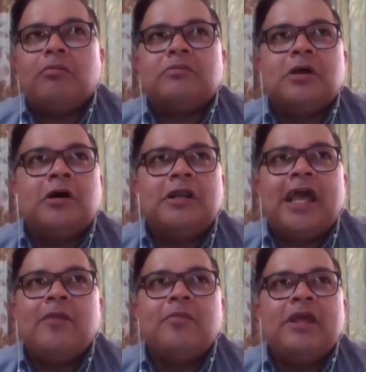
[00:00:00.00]
Third
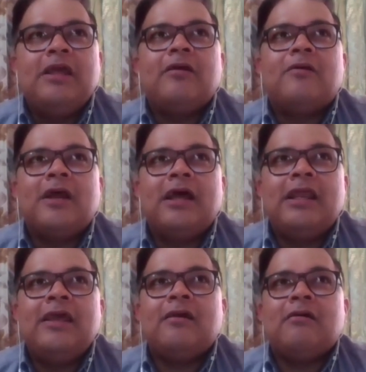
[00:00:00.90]
can be
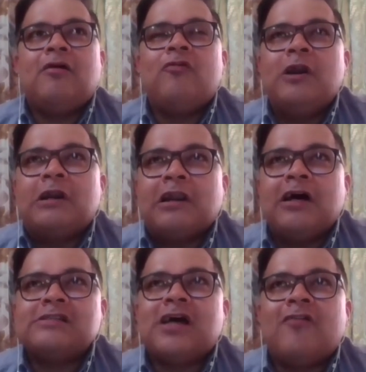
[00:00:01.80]
really a
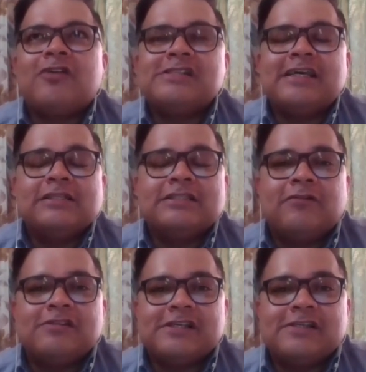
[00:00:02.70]
world-class after-sales
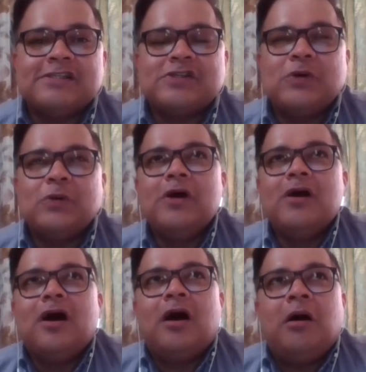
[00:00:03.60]
services. So
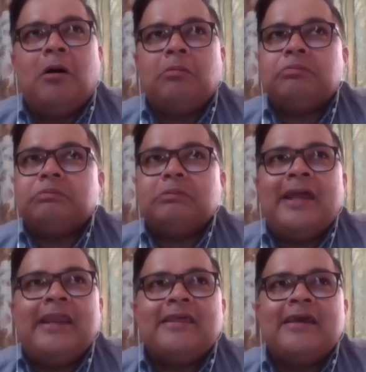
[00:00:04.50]

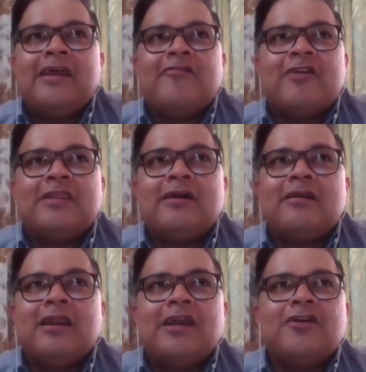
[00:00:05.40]
anything and everything
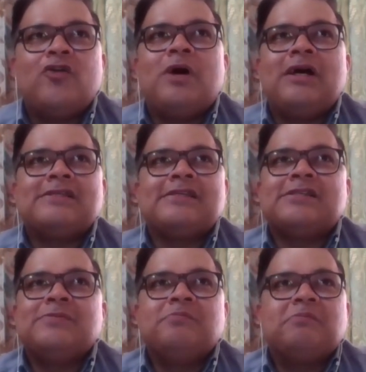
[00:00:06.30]
related to my
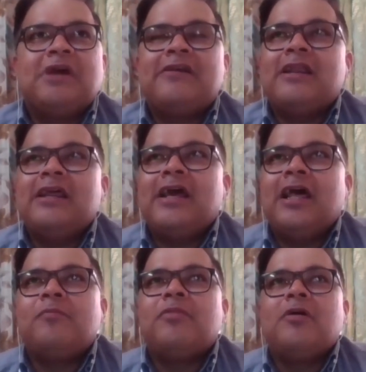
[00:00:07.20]
system can really
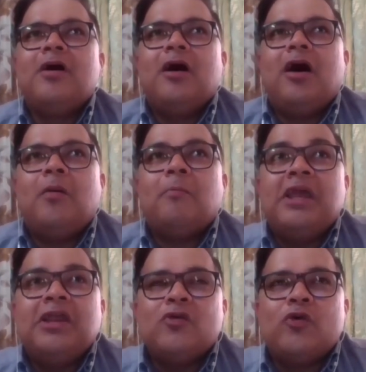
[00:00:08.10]
help
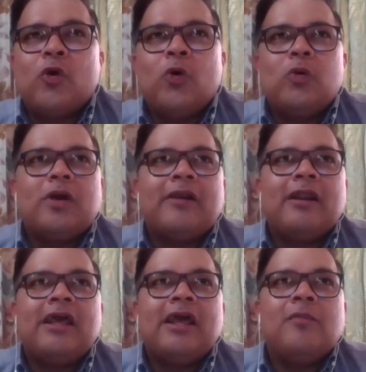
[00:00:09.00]
me to grow, can
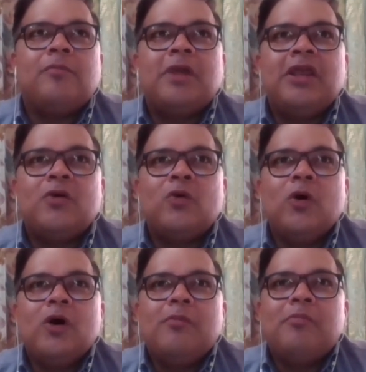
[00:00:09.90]
really help me to
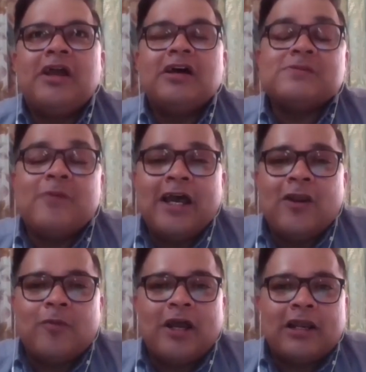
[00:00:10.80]
bring a smile
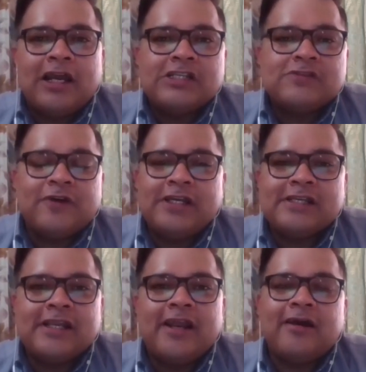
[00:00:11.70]
on my client's face
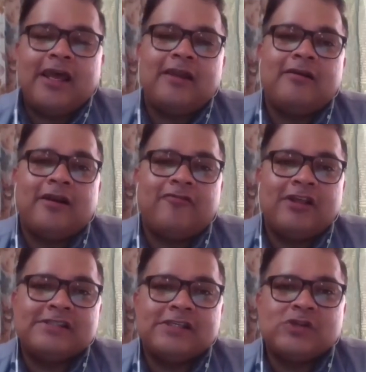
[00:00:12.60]
and get again references.